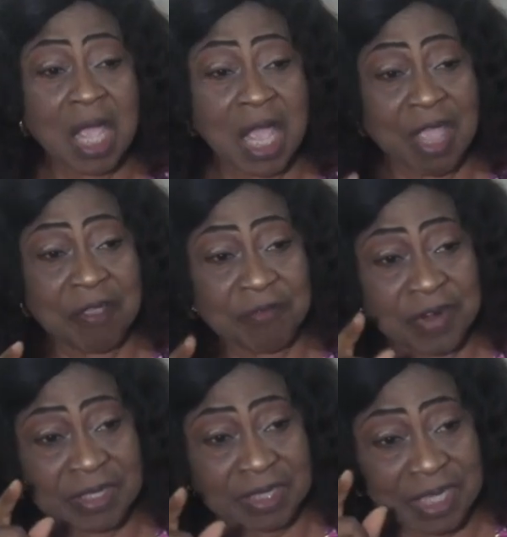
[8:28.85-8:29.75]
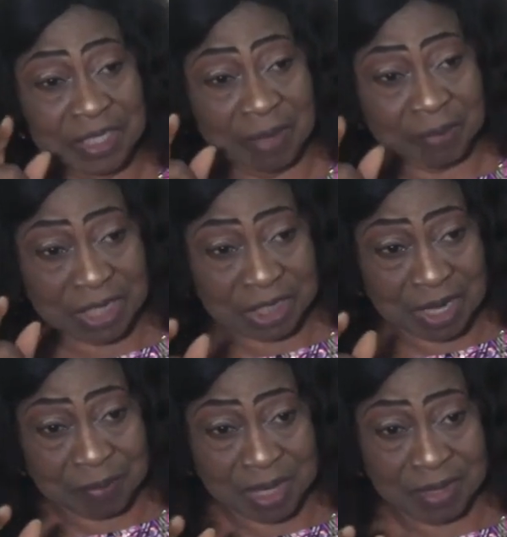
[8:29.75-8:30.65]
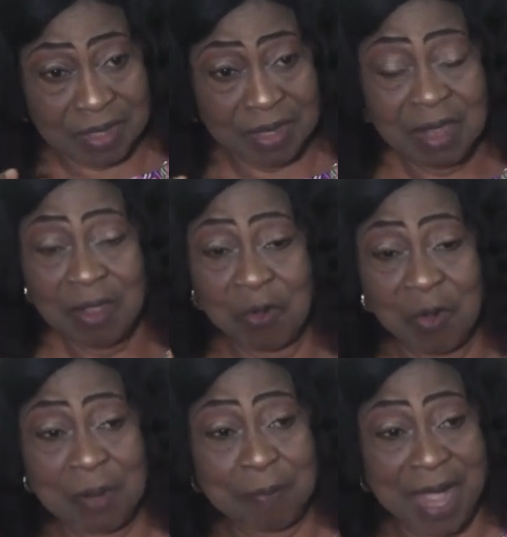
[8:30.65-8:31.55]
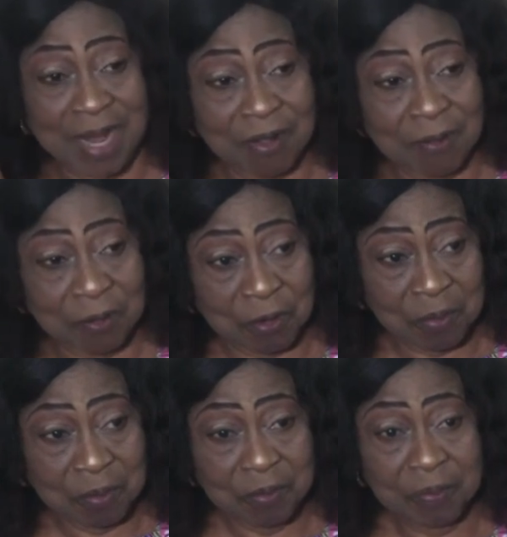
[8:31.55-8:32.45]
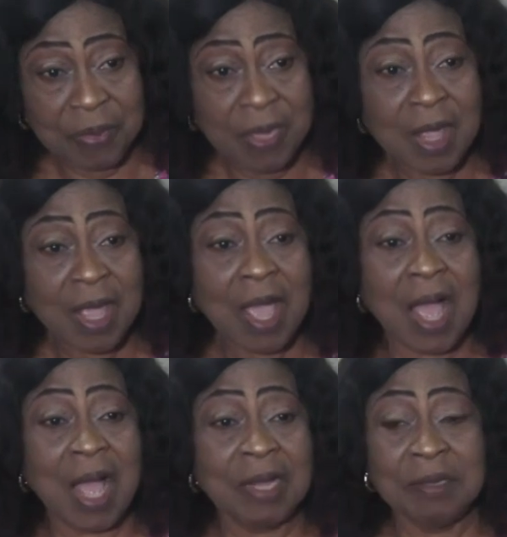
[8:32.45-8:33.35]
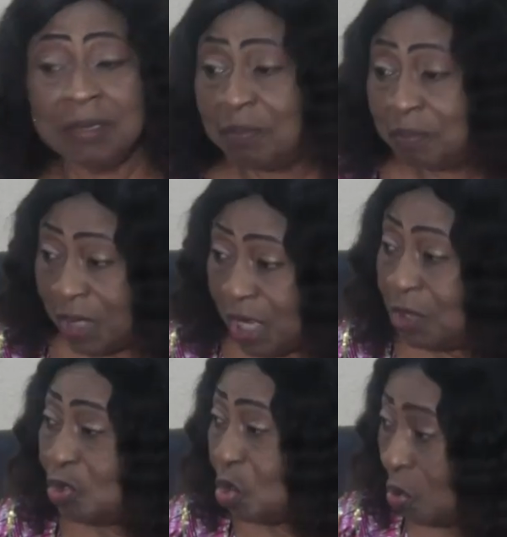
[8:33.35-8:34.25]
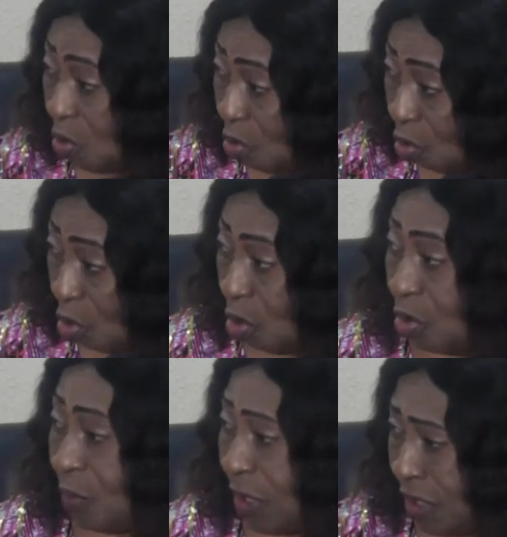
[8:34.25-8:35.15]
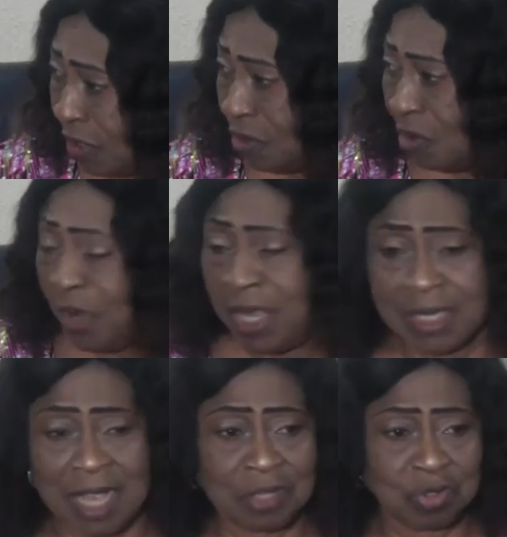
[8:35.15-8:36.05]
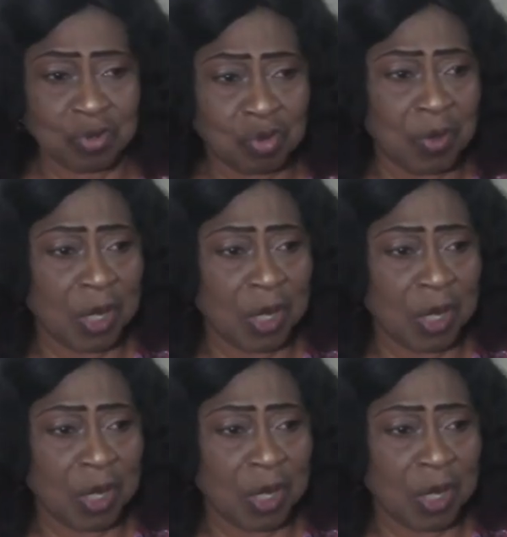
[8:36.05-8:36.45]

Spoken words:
Every state chapter chairman went back home and began to hold meetings. You know, it has to do with